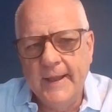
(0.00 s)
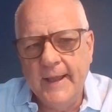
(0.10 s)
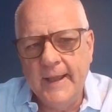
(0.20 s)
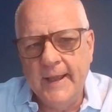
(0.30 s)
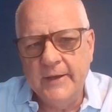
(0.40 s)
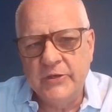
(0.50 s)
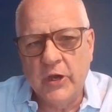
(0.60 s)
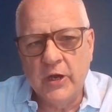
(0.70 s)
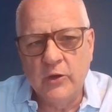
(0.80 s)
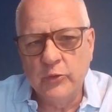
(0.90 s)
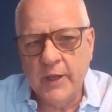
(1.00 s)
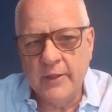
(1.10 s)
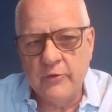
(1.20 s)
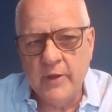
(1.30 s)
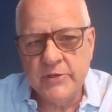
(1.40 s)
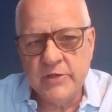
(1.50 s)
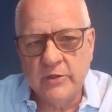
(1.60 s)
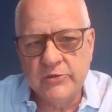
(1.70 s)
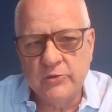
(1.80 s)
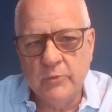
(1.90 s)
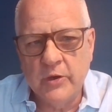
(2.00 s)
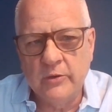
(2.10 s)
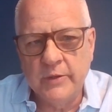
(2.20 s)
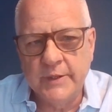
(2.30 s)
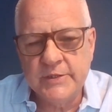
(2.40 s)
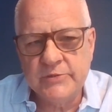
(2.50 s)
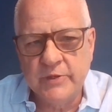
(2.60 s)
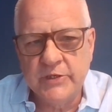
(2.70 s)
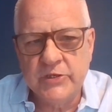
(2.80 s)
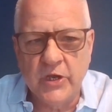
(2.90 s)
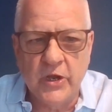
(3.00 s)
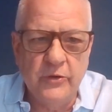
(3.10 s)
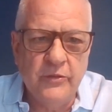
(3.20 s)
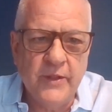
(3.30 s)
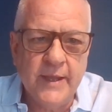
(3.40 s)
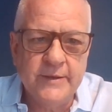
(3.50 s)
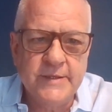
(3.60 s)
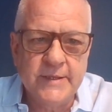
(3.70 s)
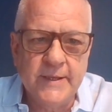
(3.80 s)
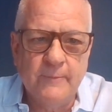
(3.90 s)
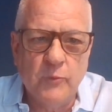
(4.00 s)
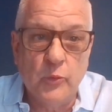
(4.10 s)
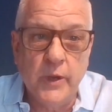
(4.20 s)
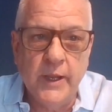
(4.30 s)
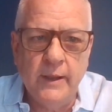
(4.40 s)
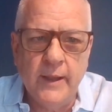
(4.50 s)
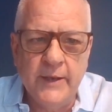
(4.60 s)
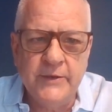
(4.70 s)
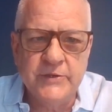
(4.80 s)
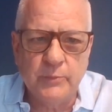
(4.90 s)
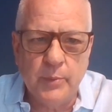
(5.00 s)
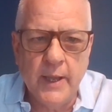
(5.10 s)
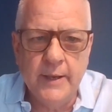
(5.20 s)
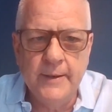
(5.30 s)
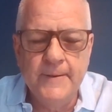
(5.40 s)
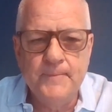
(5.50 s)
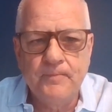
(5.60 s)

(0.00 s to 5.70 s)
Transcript: and tied it all together in our geological model, and it's really shown that what we anticipated